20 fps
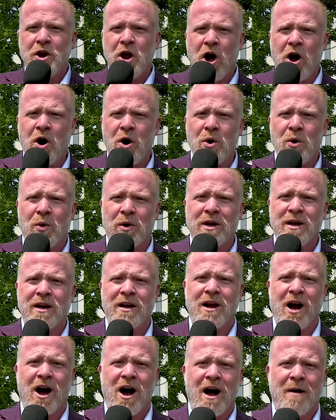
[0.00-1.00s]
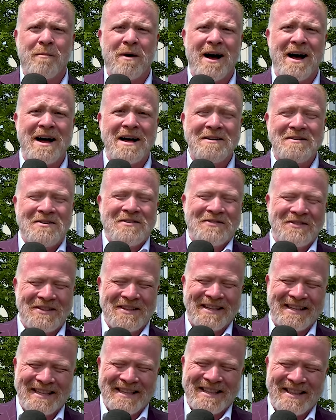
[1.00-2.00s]
No, comma,
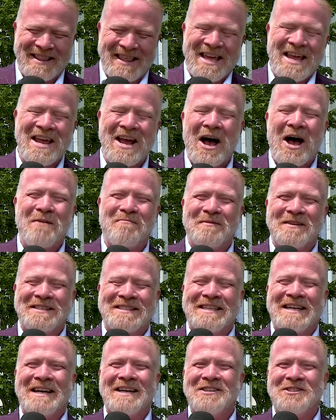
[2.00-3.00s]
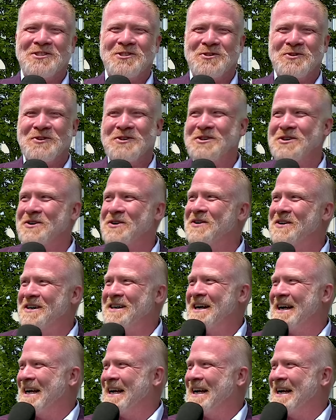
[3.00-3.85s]
the opposite is true.